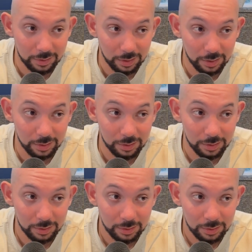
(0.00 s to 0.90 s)

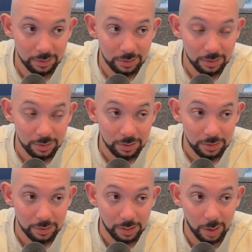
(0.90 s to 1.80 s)
then
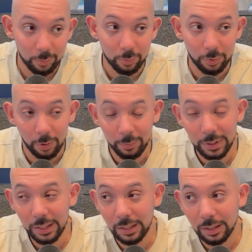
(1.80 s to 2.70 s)
that
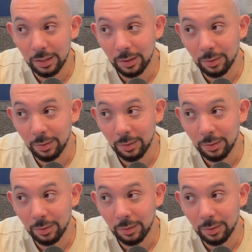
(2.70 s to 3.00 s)
probably